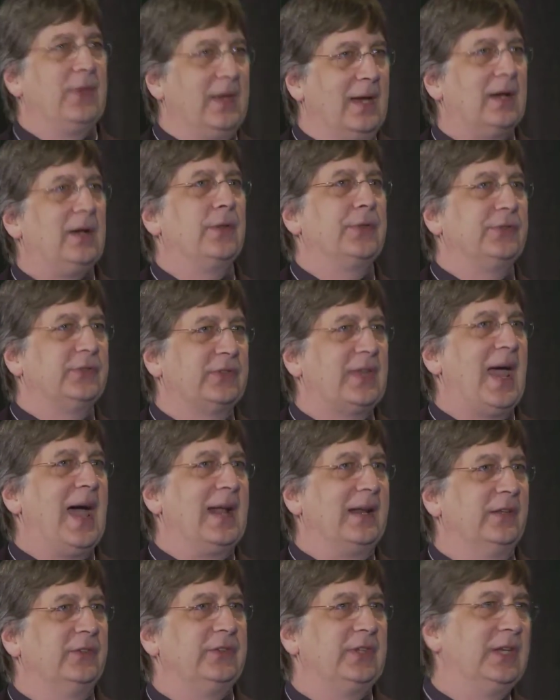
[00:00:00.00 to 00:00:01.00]
health
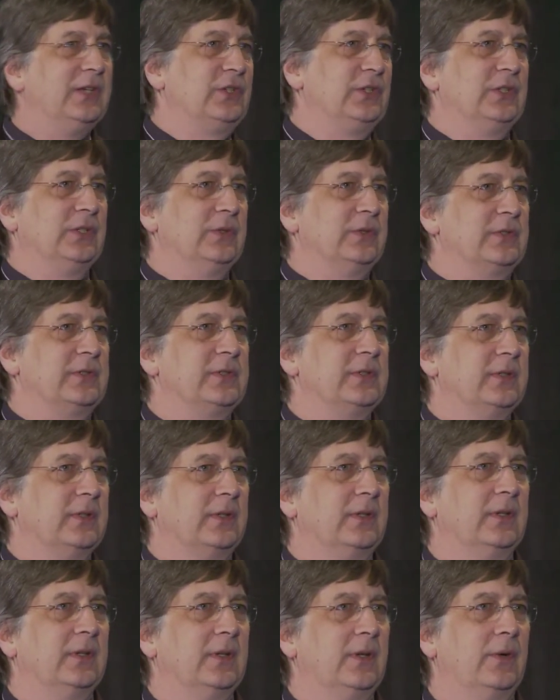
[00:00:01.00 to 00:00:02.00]
status issues,
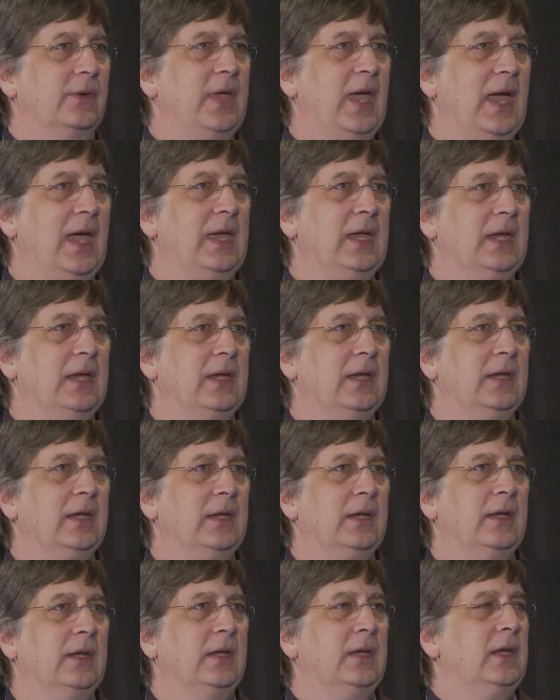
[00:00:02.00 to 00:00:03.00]
okay?
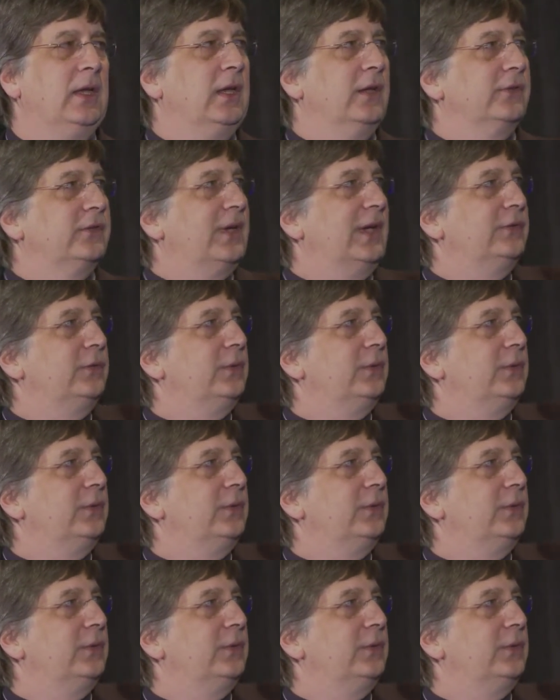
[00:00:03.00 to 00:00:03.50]
So that's